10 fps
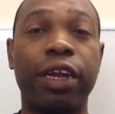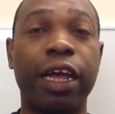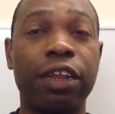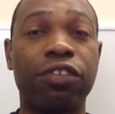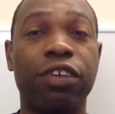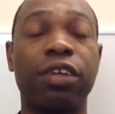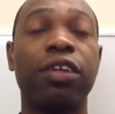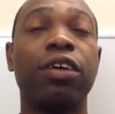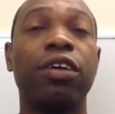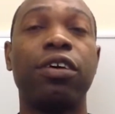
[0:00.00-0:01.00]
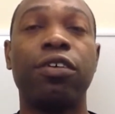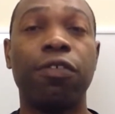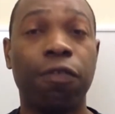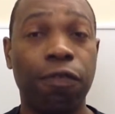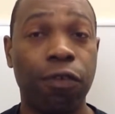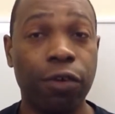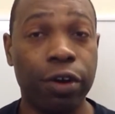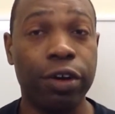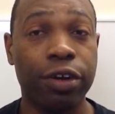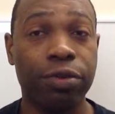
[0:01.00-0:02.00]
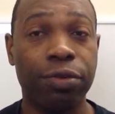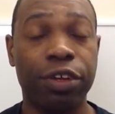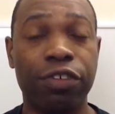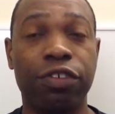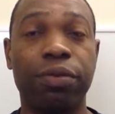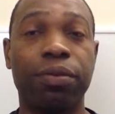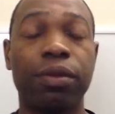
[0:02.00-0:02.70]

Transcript: analogy for retention.